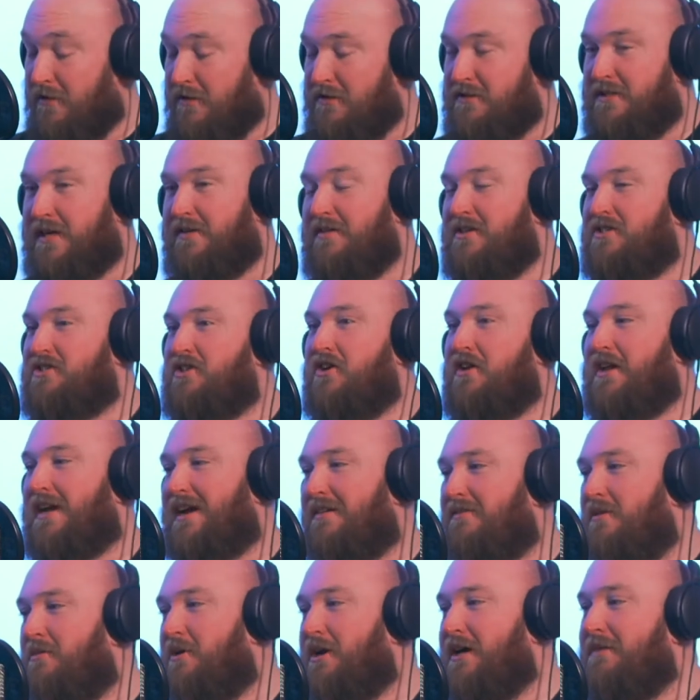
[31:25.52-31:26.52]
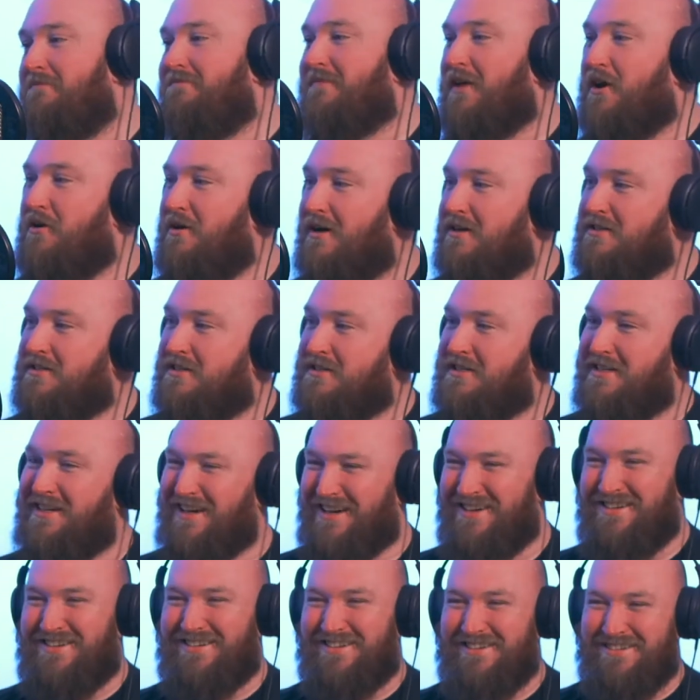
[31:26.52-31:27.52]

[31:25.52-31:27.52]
Terry Sonic, everybody. Who else is here?